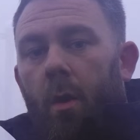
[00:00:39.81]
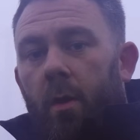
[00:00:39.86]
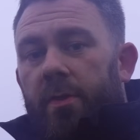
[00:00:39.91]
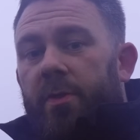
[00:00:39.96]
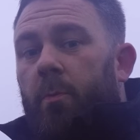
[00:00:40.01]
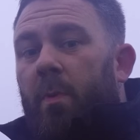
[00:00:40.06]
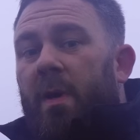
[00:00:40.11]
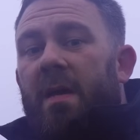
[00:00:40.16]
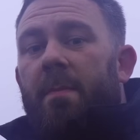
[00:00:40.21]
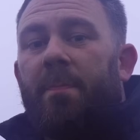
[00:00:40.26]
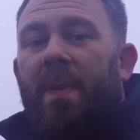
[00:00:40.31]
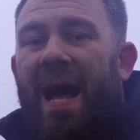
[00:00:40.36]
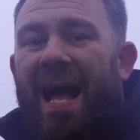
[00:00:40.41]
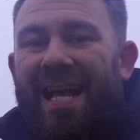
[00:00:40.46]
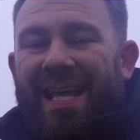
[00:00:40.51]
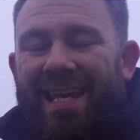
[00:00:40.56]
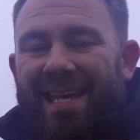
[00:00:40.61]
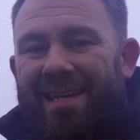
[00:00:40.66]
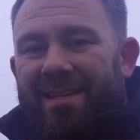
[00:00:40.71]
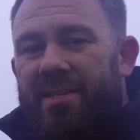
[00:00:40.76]
All the way
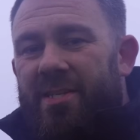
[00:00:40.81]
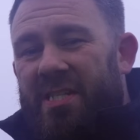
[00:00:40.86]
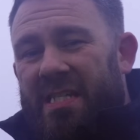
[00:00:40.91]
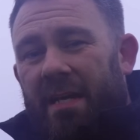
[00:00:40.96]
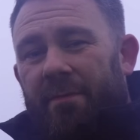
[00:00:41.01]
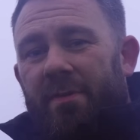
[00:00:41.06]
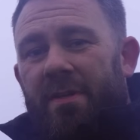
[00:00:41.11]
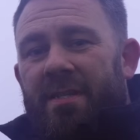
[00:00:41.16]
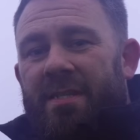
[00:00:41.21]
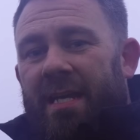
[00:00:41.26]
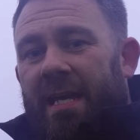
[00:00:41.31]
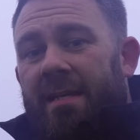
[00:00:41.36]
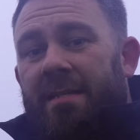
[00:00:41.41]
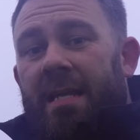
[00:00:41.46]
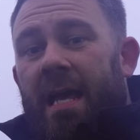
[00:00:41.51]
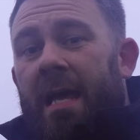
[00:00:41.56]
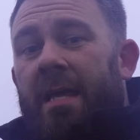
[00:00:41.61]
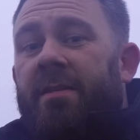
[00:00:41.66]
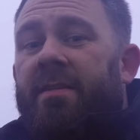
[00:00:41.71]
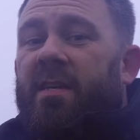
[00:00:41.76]
back in
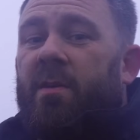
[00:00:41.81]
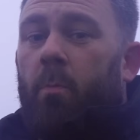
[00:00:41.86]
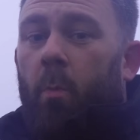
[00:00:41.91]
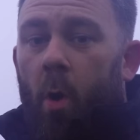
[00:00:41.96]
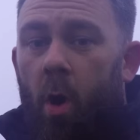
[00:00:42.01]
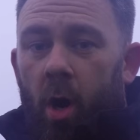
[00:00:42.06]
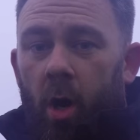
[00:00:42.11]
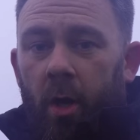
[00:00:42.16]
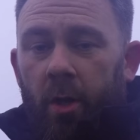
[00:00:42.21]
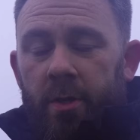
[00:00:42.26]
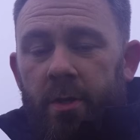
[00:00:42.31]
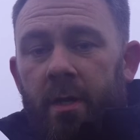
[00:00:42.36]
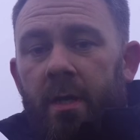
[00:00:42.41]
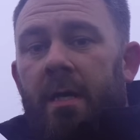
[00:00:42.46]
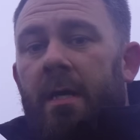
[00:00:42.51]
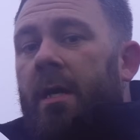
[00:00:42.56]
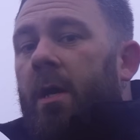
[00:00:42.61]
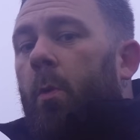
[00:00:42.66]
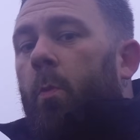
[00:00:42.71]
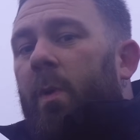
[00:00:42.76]

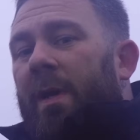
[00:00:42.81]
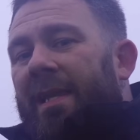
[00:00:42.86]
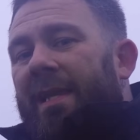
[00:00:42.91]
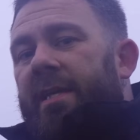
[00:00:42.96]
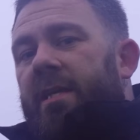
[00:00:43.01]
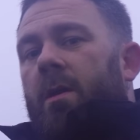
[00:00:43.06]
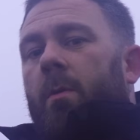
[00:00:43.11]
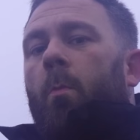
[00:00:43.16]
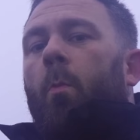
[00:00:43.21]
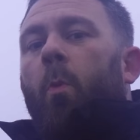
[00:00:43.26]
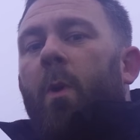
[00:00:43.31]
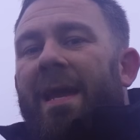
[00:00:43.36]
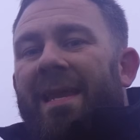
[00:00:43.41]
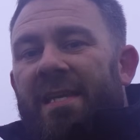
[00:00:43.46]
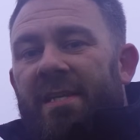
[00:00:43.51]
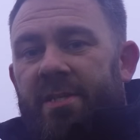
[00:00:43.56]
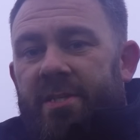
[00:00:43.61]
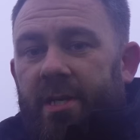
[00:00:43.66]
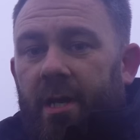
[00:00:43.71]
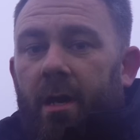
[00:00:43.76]
1791, William
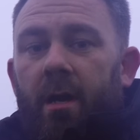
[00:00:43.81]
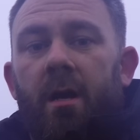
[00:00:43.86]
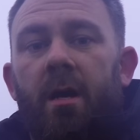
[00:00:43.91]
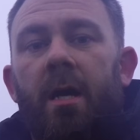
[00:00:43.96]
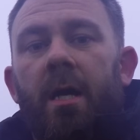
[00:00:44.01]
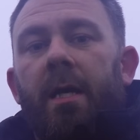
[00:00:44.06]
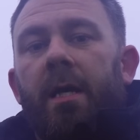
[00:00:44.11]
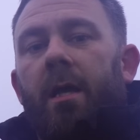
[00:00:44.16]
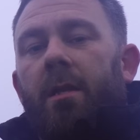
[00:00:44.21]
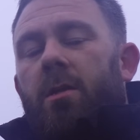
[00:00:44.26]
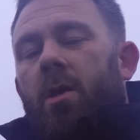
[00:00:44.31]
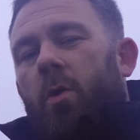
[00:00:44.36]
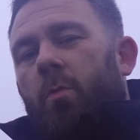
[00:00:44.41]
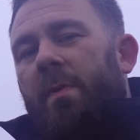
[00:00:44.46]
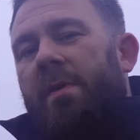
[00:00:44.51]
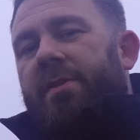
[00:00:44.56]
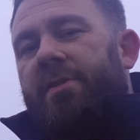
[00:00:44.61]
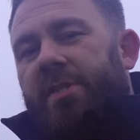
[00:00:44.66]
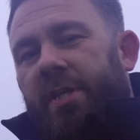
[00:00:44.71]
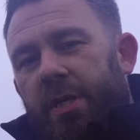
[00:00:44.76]
Winter,
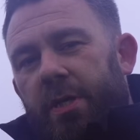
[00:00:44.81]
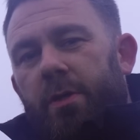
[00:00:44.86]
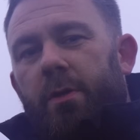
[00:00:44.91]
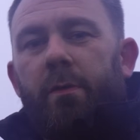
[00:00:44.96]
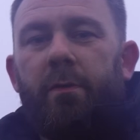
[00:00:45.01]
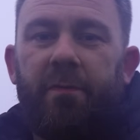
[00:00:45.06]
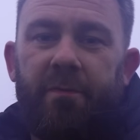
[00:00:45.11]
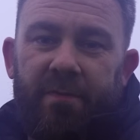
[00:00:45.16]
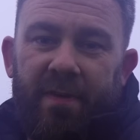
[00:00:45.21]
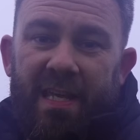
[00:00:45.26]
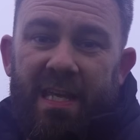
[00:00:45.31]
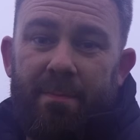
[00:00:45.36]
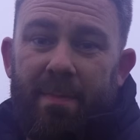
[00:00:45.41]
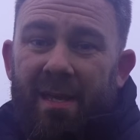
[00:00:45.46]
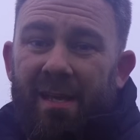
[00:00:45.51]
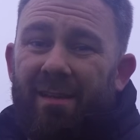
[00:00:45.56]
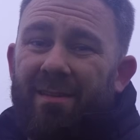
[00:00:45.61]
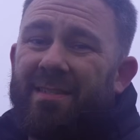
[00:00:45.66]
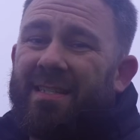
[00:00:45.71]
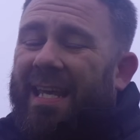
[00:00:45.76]
along with two
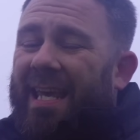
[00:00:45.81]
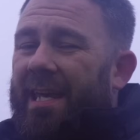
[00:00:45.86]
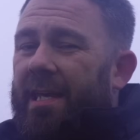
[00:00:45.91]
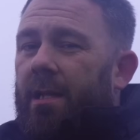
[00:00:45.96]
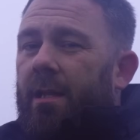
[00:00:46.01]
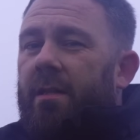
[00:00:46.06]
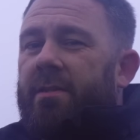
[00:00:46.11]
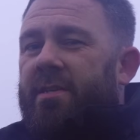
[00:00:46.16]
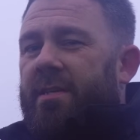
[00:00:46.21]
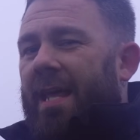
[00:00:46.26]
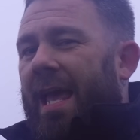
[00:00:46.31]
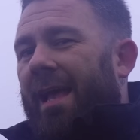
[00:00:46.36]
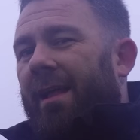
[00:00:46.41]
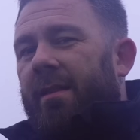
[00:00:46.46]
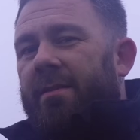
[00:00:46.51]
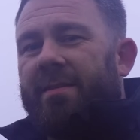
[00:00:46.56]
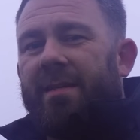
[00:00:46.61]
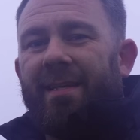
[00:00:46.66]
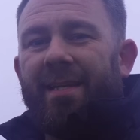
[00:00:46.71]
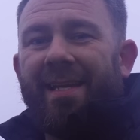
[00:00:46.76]
females, killed an
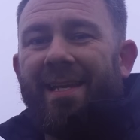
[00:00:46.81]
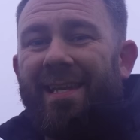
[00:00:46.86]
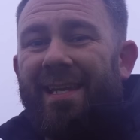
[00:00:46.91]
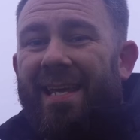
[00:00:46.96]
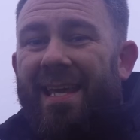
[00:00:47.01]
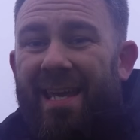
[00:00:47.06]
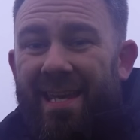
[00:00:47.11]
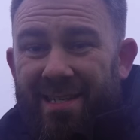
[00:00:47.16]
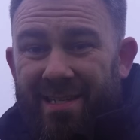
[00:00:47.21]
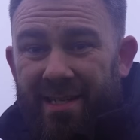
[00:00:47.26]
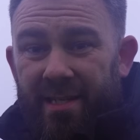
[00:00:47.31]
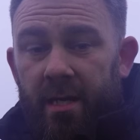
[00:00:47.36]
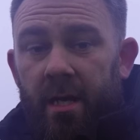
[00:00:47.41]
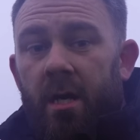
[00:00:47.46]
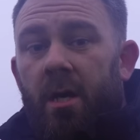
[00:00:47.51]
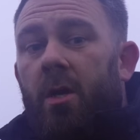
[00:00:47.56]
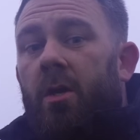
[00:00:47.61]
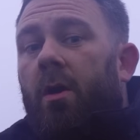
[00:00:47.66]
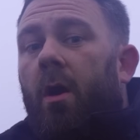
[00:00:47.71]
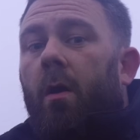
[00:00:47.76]
elderly
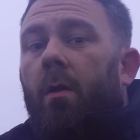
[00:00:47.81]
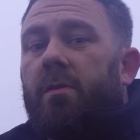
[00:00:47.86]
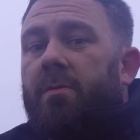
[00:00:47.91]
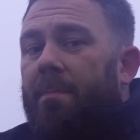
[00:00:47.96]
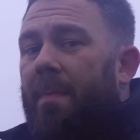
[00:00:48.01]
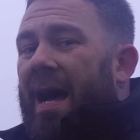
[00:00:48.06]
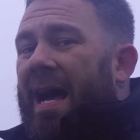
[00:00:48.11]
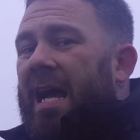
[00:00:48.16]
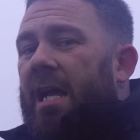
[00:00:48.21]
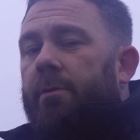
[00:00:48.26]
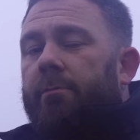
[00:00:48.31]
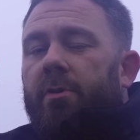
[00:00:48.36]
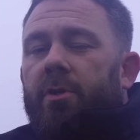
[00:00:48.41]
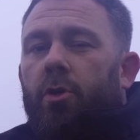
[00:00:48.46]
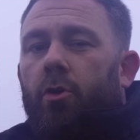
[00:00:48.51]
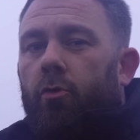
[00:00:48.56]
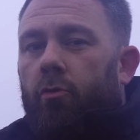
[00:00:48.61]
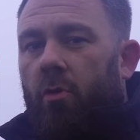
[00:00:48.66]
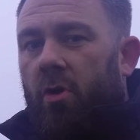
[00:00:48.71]
lady called Margaret